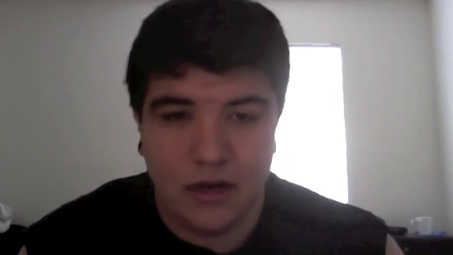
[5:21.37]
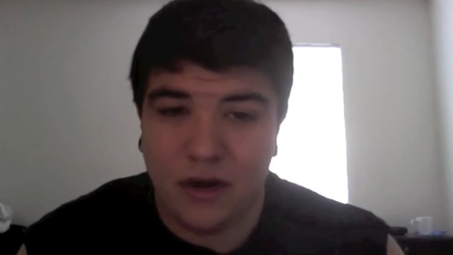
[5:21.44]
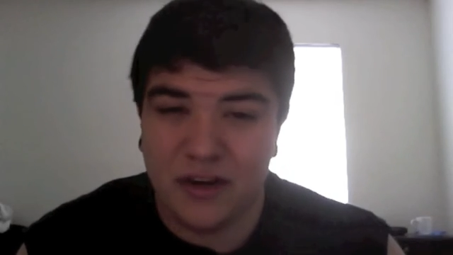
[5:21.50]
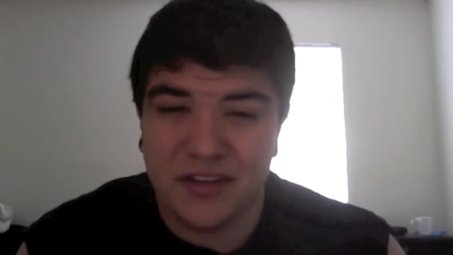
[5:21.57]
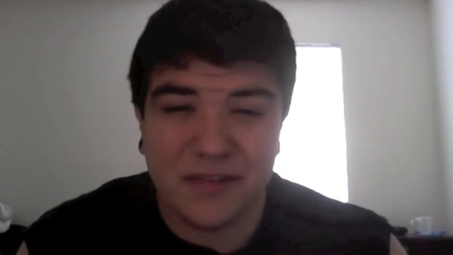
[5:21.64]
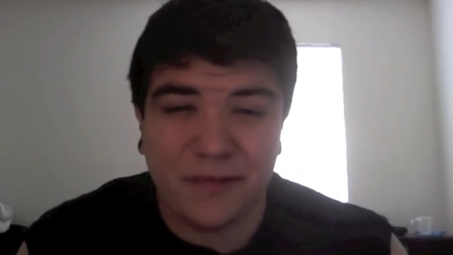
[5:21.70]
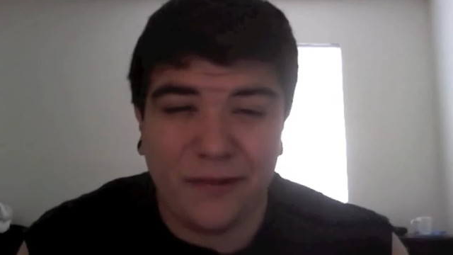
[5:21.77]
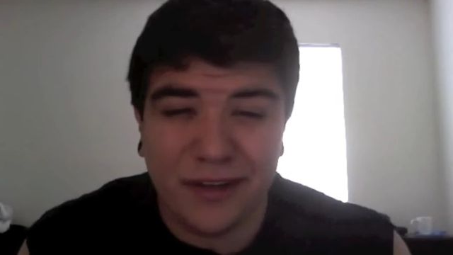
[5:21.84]
or
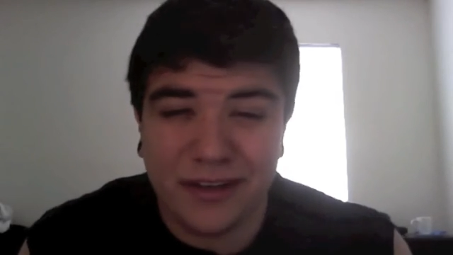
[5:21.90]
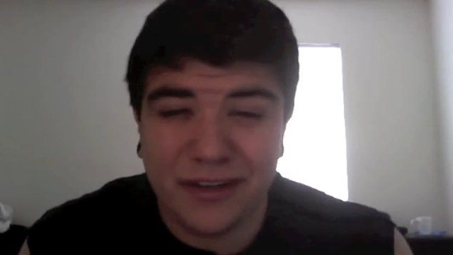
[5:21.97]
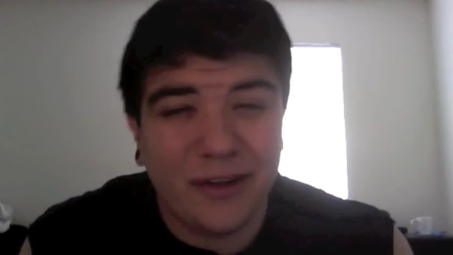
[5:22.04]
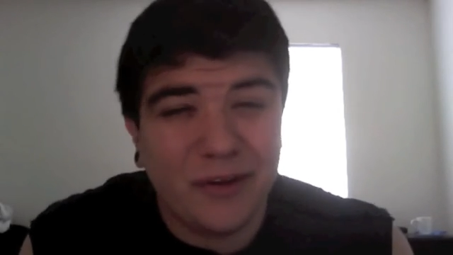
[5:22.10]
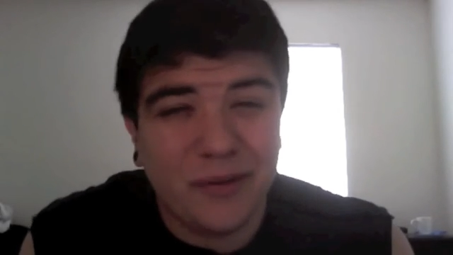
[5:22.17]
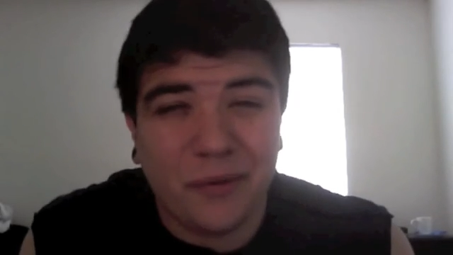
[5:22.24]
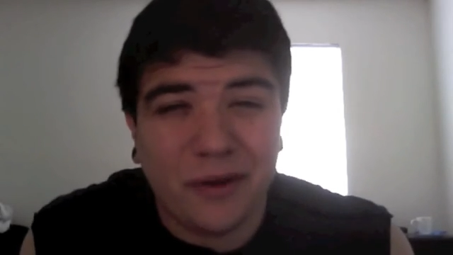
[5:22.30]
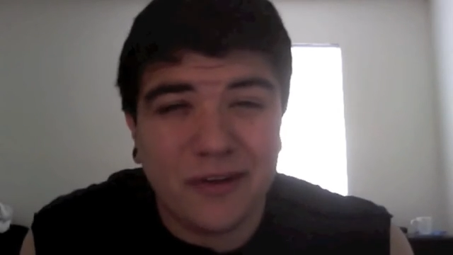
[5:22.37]
just fucking
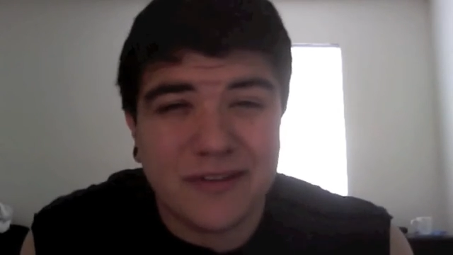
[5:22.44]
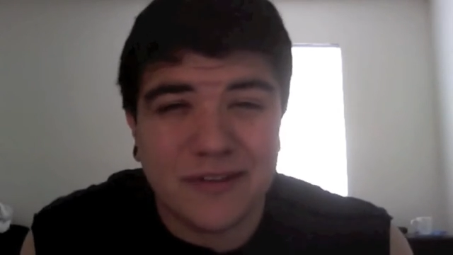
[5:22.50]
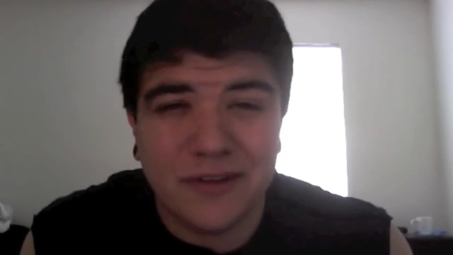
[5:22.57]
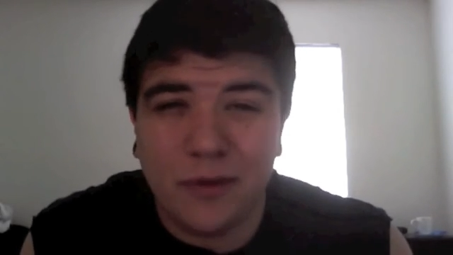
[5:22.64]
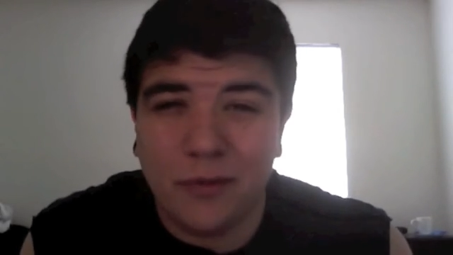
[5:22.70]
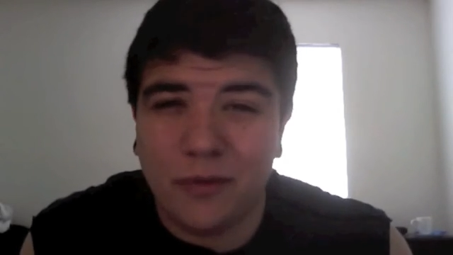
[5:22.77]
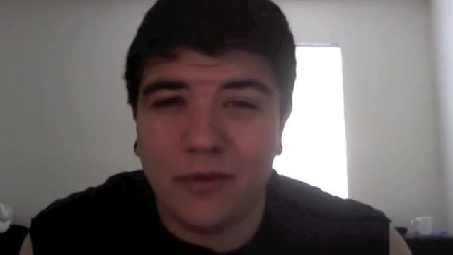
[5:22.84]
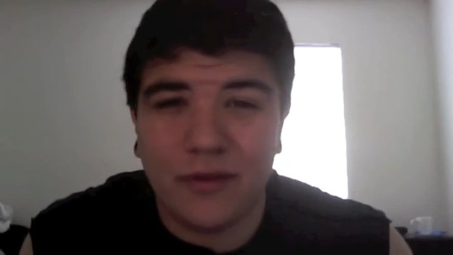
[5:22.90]
go to Barnes and
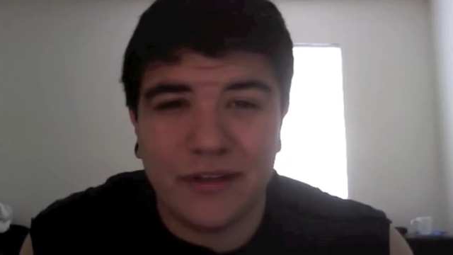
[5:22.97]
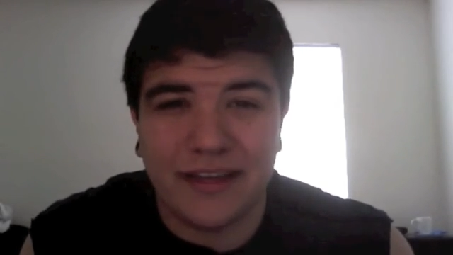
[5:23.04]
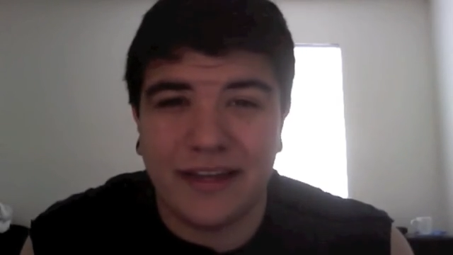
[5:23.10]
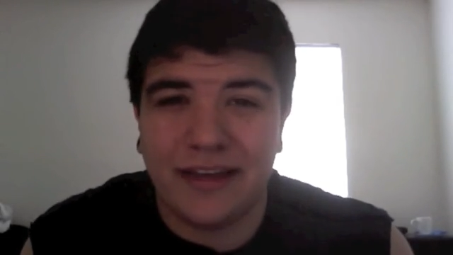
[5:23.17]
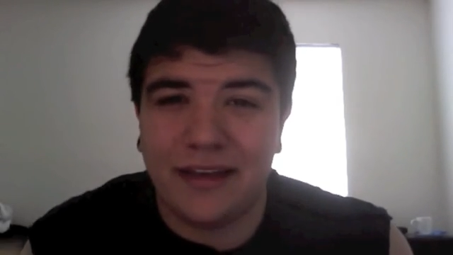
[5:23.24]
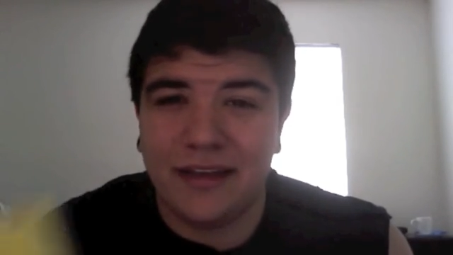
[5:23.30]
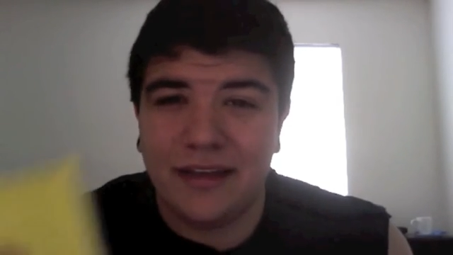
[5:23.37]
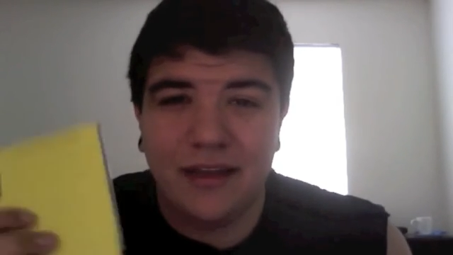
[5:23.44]
Noble and
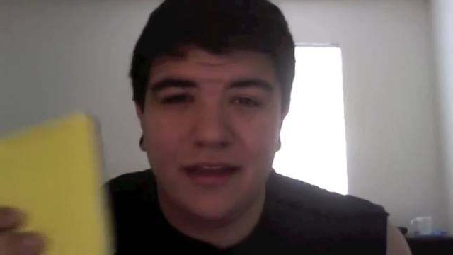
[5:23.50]
get